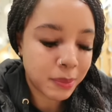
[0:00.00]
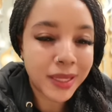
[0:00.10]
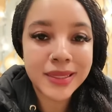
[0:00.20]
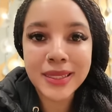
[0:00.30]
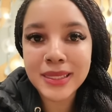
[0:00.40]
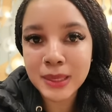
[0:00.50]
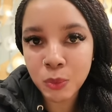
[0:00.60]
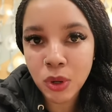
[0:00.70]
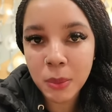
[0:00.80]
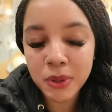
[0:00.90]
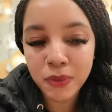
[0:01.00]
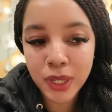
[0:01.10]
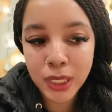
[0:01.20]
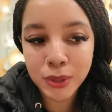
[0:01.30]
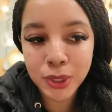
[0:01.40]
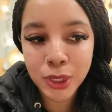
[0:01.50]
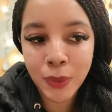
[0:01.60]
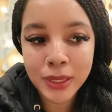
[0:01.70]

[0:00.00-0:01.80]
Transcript: about to eat some ramen first.